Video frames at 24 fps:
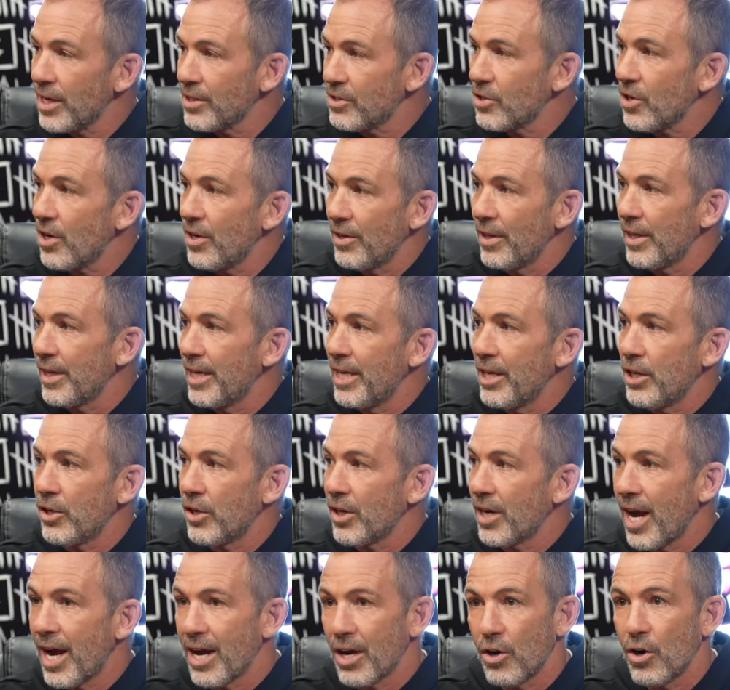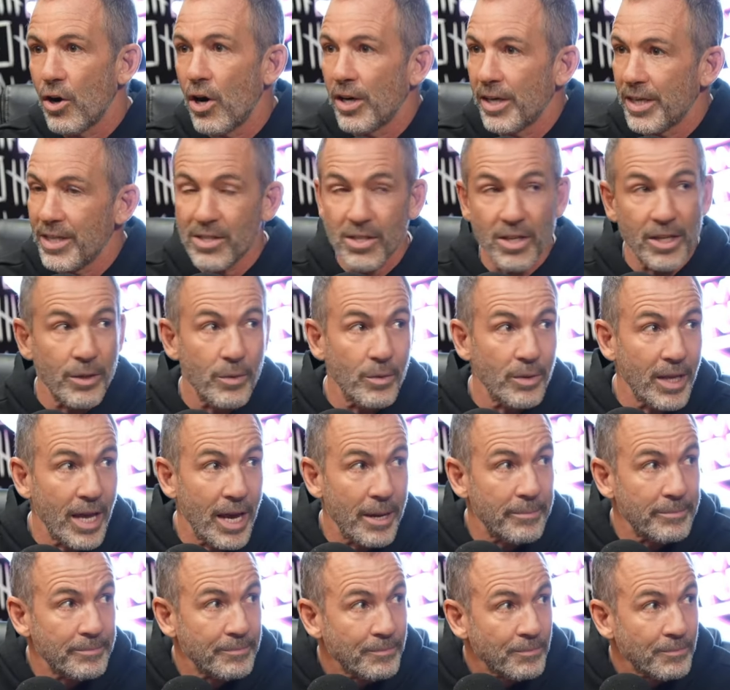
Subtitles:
I saw like, he could have gotten caught easily with that.